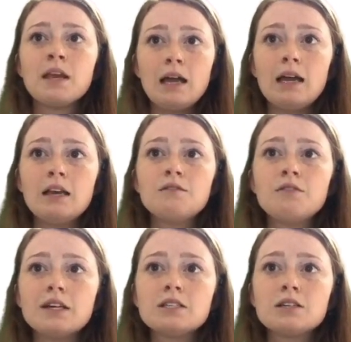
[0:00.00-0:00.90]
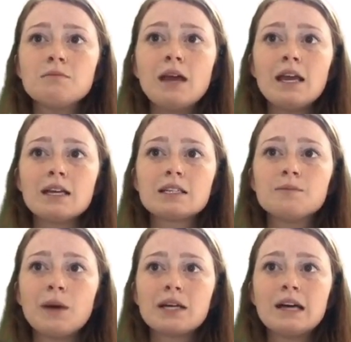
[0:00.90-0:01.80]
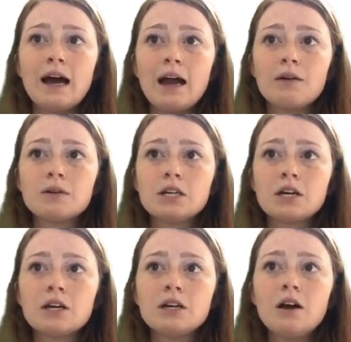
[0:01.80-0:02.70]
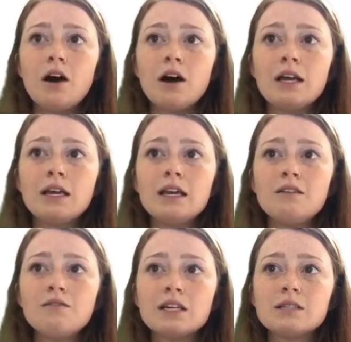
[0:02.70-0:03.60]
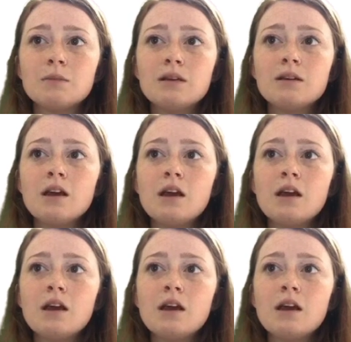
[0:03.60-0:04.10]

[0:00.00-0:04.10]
An investor may expect a high return on an investment